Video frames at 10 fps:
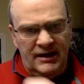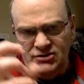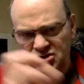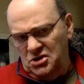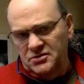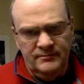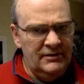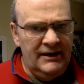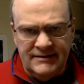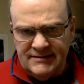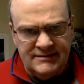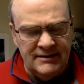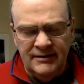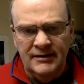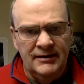sharp lens,
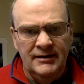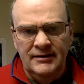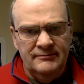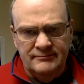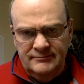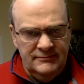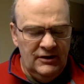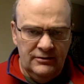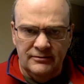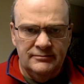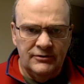you know,